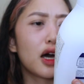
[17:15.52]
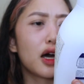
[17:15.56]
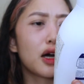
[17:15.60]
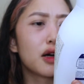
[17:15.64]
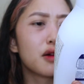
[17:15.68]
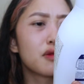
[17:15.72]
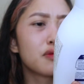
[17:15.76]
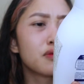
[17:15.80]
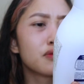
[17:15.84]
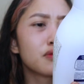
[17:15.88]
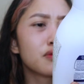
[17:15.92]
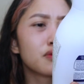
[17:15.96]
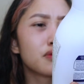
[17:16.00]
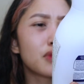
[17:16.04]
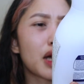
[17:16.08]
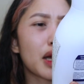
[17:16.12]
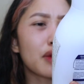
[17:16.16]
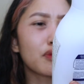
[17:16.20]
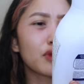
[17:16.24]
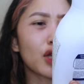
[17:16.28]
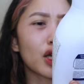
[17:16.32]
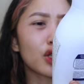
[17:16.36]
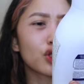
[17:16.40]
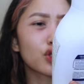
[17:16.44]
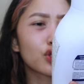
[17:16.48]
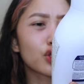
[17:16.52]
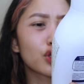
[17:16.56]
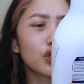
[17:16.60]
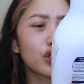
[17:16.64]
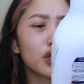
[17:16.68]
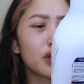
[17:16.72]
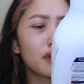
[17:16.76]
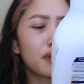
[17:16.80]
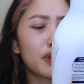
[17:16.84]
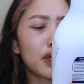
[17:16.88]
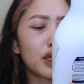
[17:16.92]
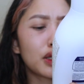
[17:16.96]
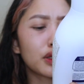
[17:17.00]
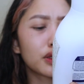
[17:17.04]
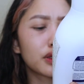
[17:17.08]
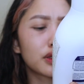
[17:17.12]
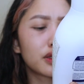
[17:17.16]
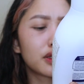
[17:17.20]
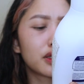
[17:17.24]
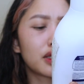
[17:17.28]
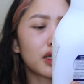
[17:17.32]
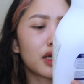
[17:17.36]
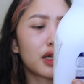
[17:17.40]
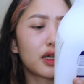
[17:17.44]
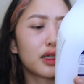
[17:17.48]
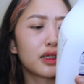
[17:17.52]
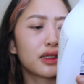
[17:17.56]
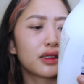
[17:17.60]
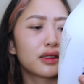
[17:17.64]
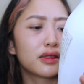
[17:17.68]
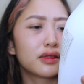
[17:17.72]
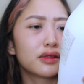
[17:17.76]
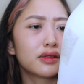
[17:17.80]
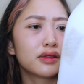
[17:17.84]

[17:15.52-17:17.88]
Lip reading: I'm not sure about the